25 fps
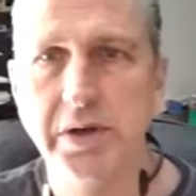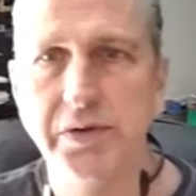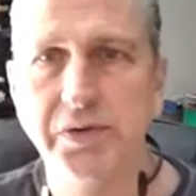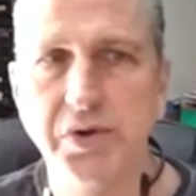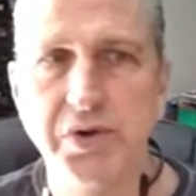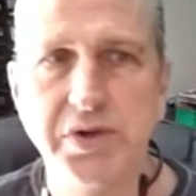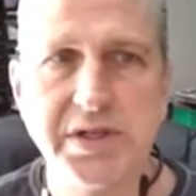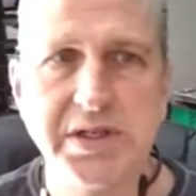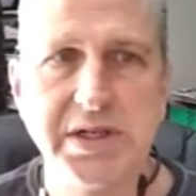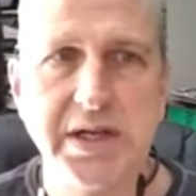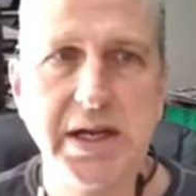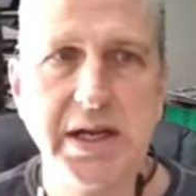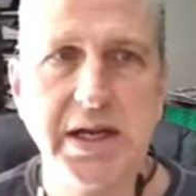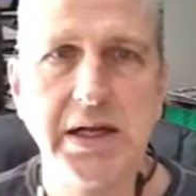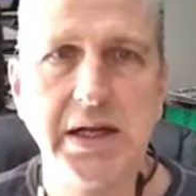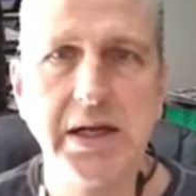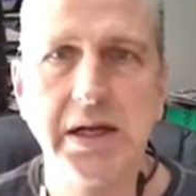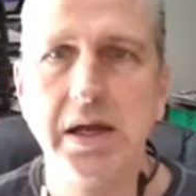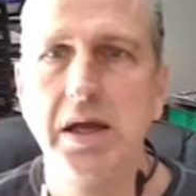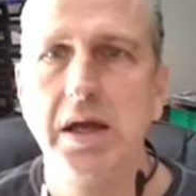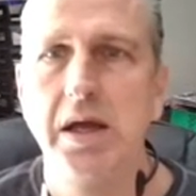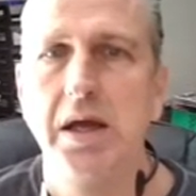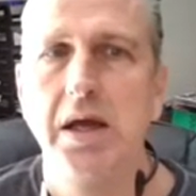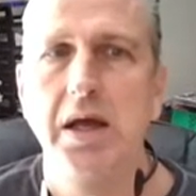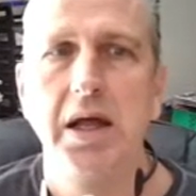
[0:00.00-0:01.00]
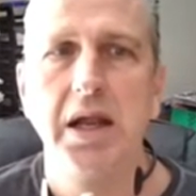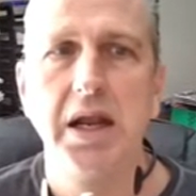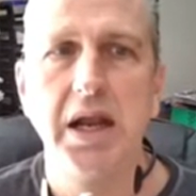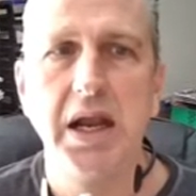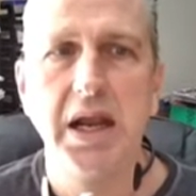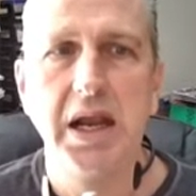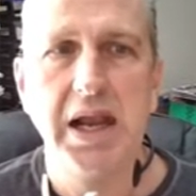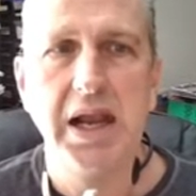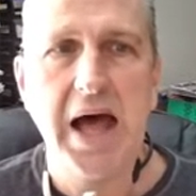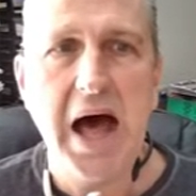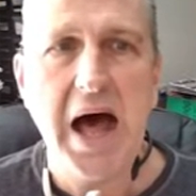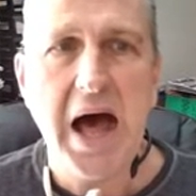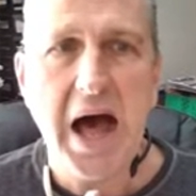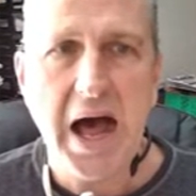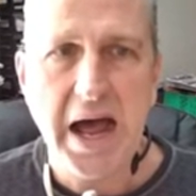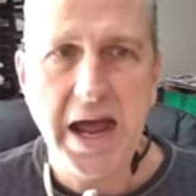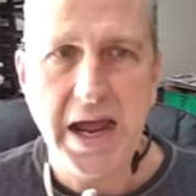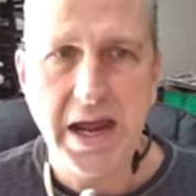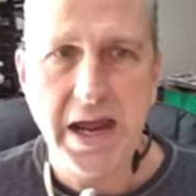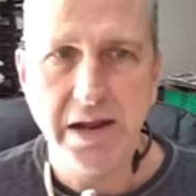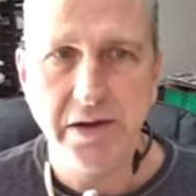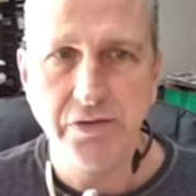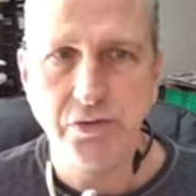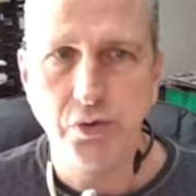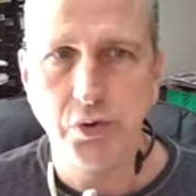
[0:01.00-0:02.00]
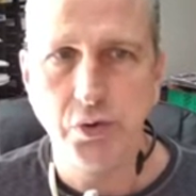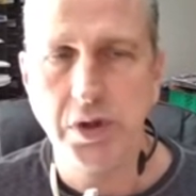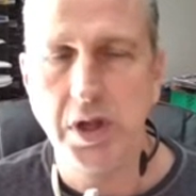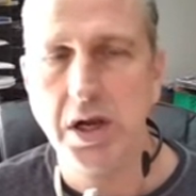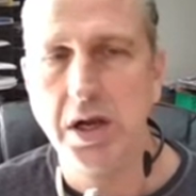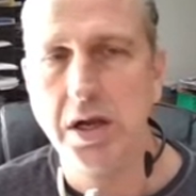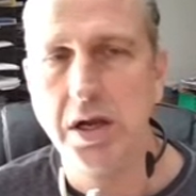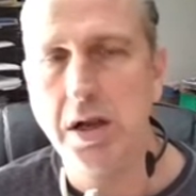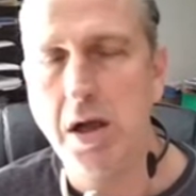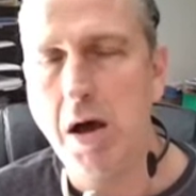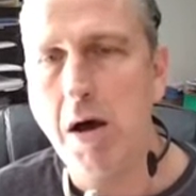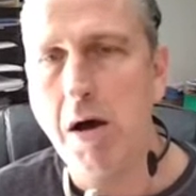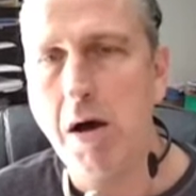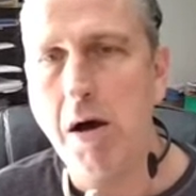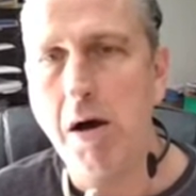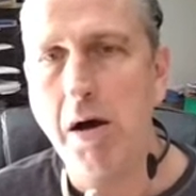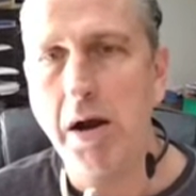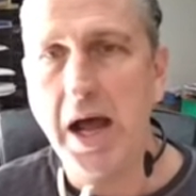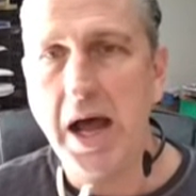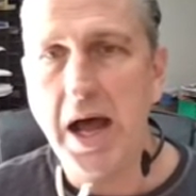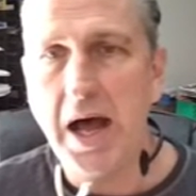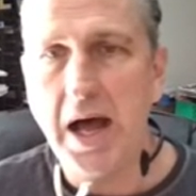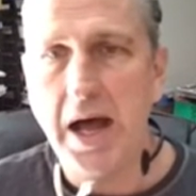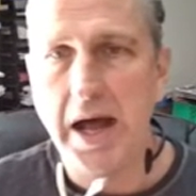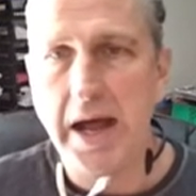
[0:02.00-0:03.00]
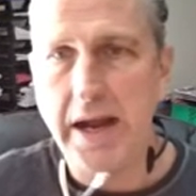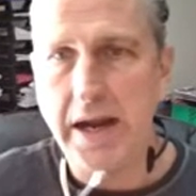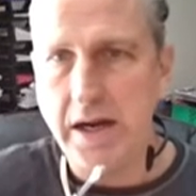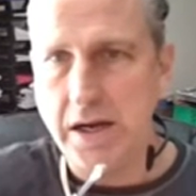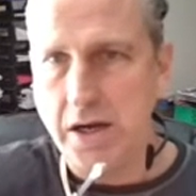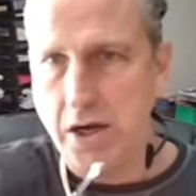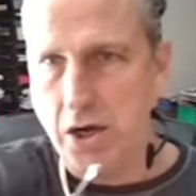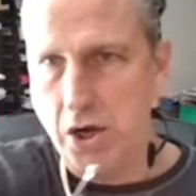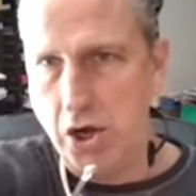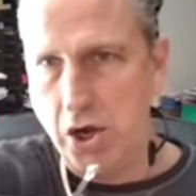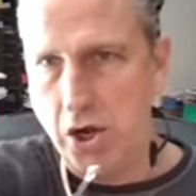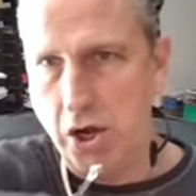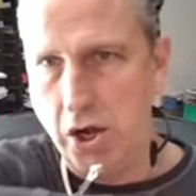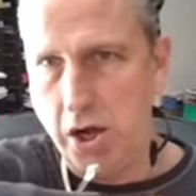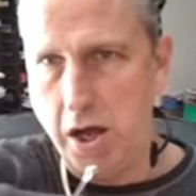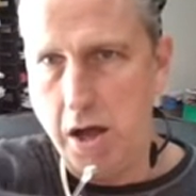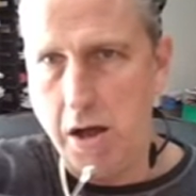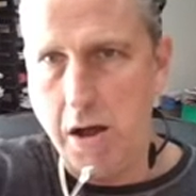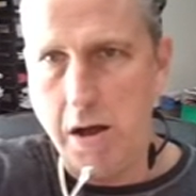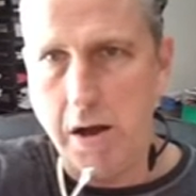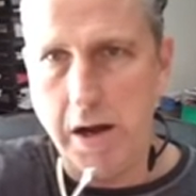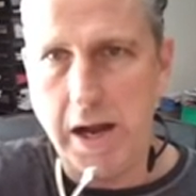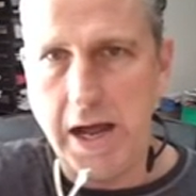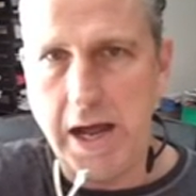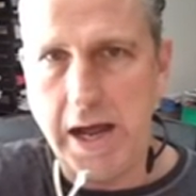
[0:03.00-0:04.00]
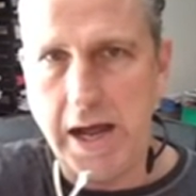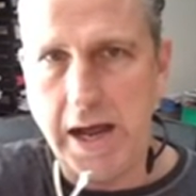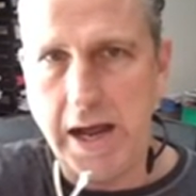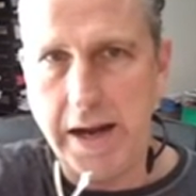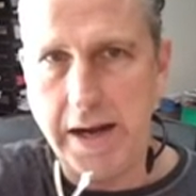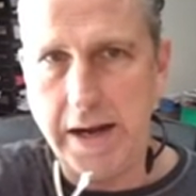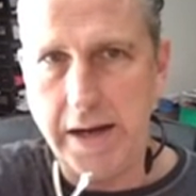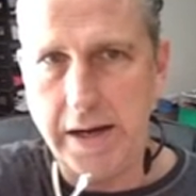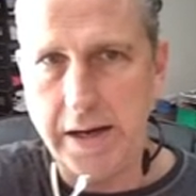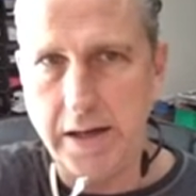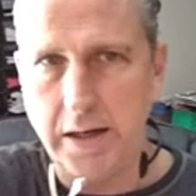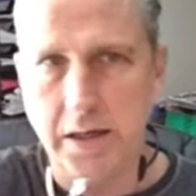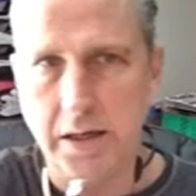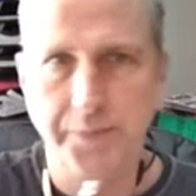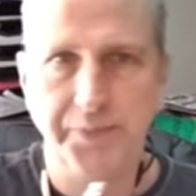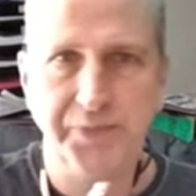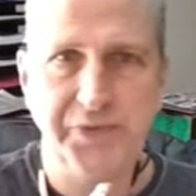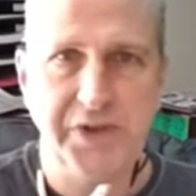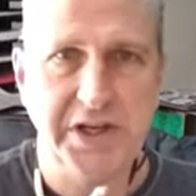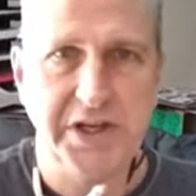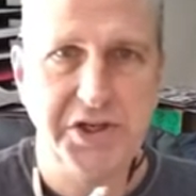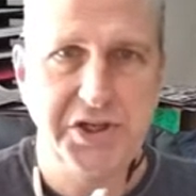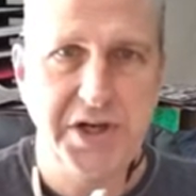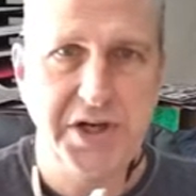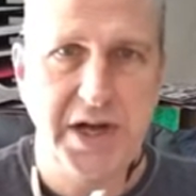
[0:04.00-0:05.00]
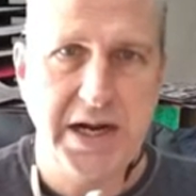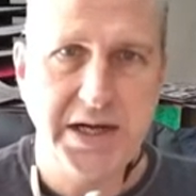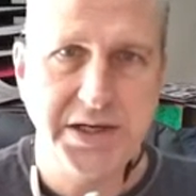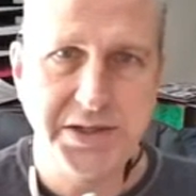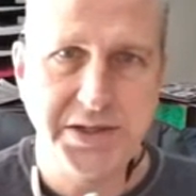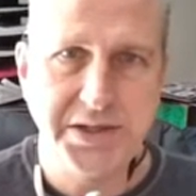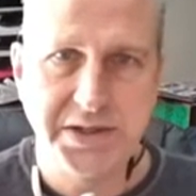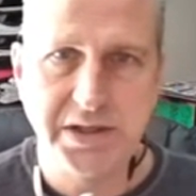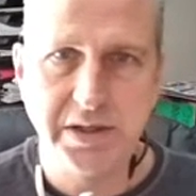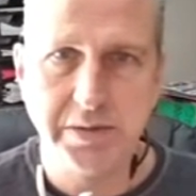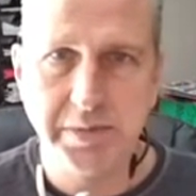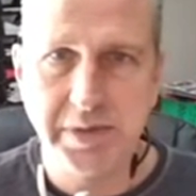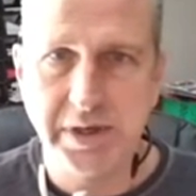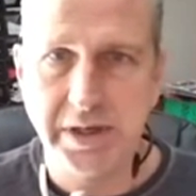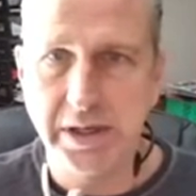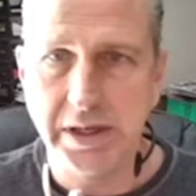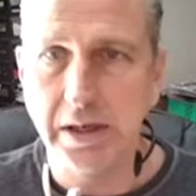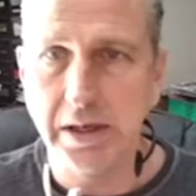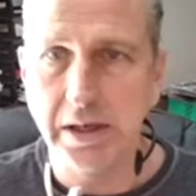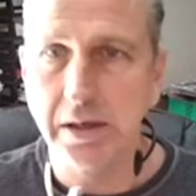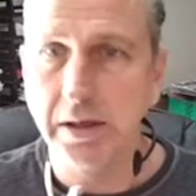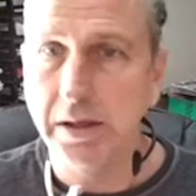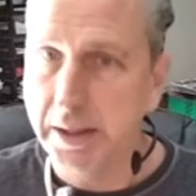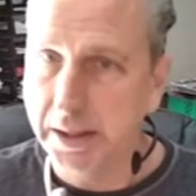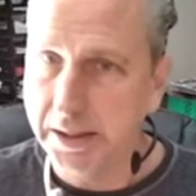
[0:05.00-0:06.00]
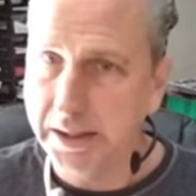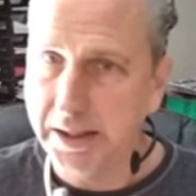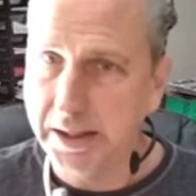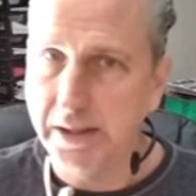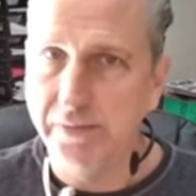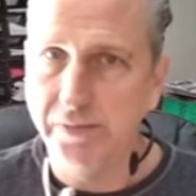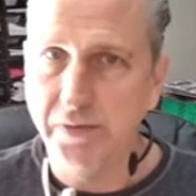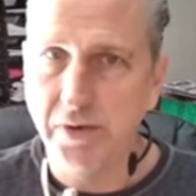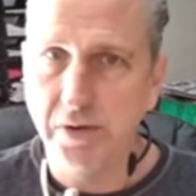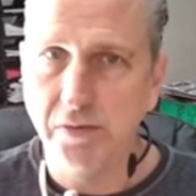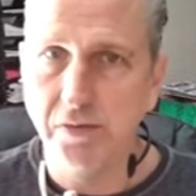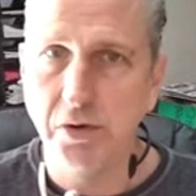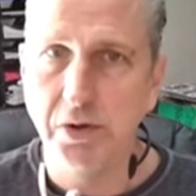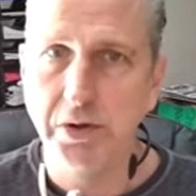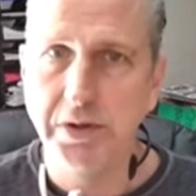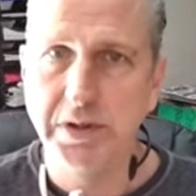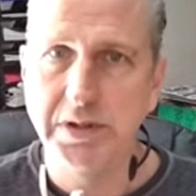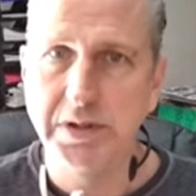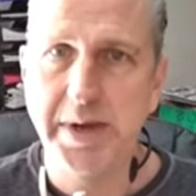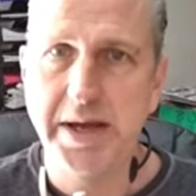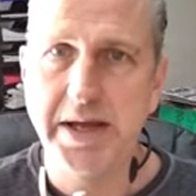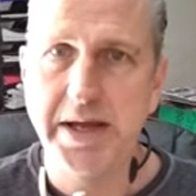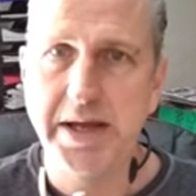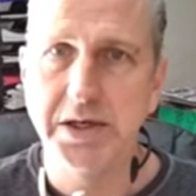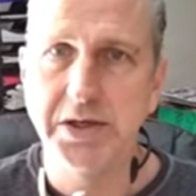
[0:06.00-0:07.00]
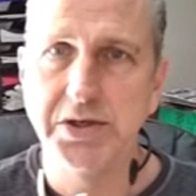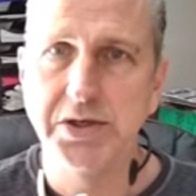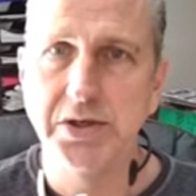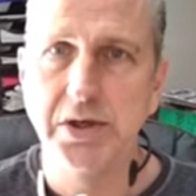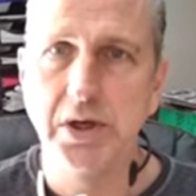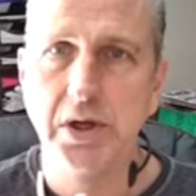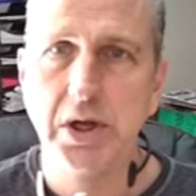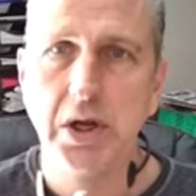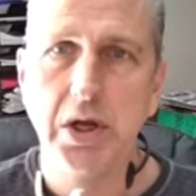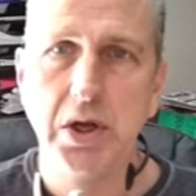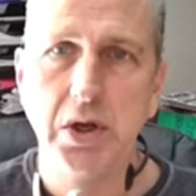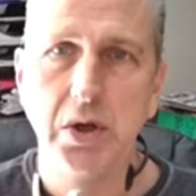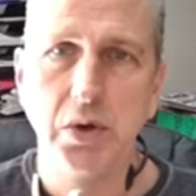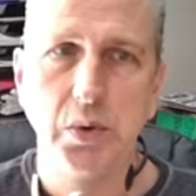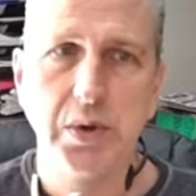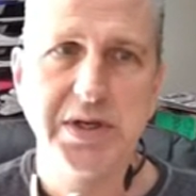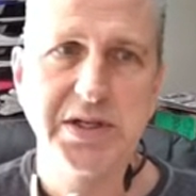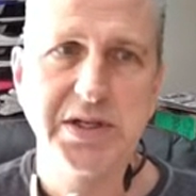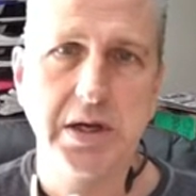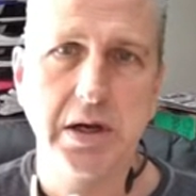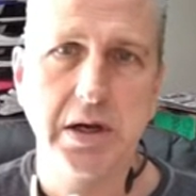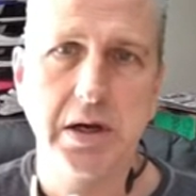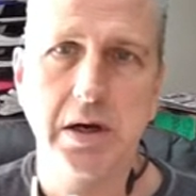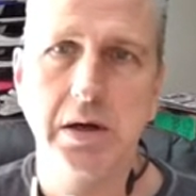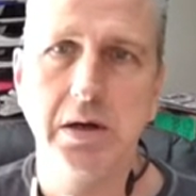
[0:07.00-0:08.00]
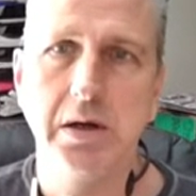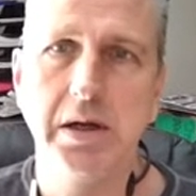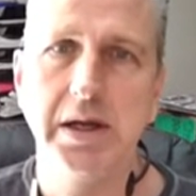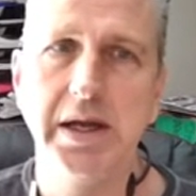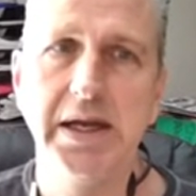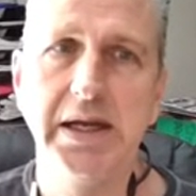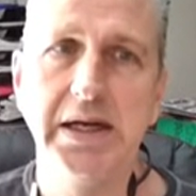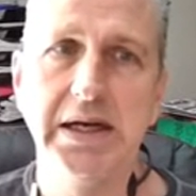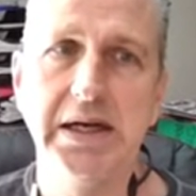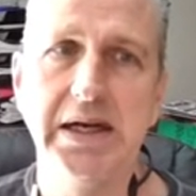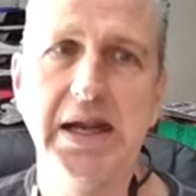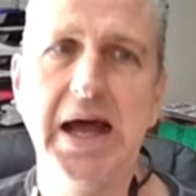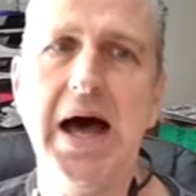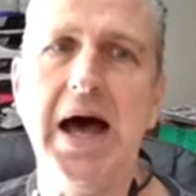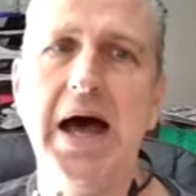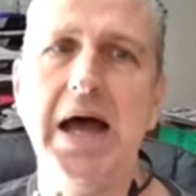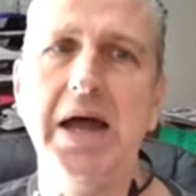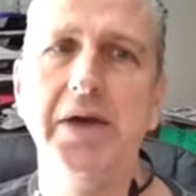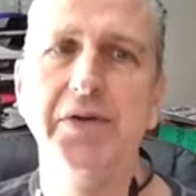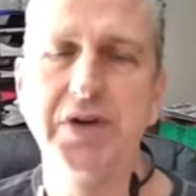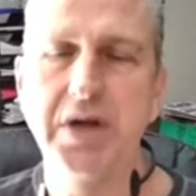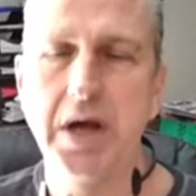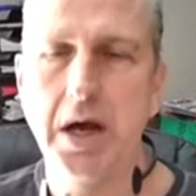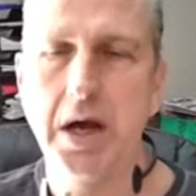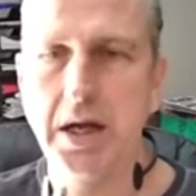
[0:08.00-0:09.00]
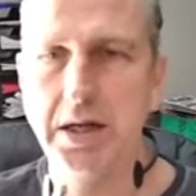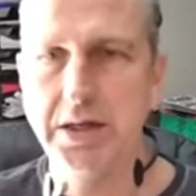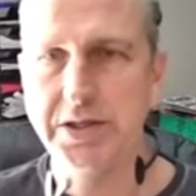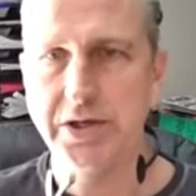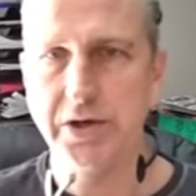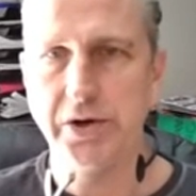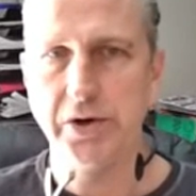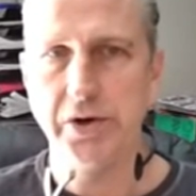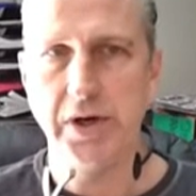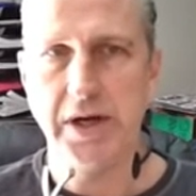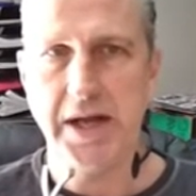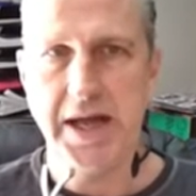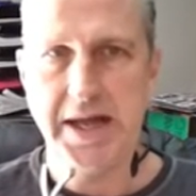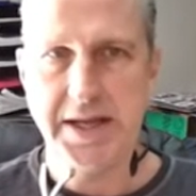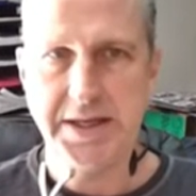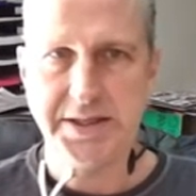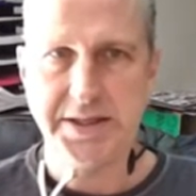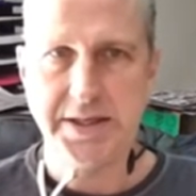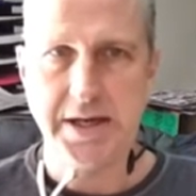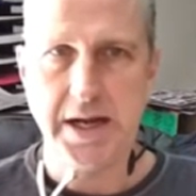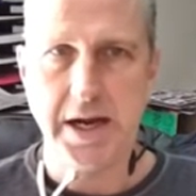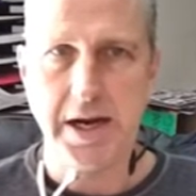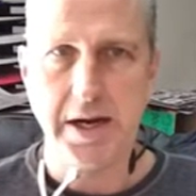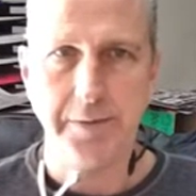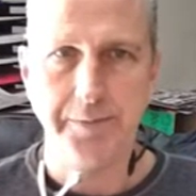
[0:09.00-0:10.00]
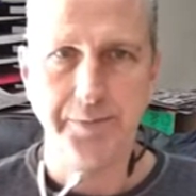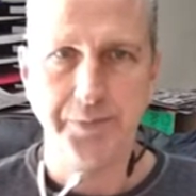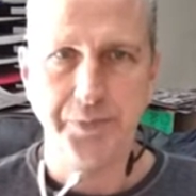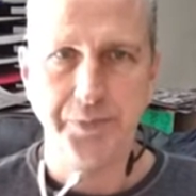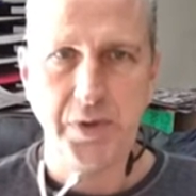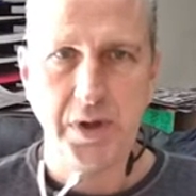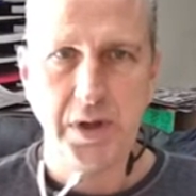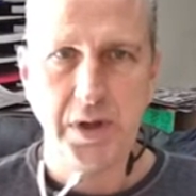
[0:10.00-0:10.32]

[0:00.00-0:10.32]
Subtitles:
But if you say live with a long I, it changes the meaning, like in vivo in Spanish. We saw a live concert last night.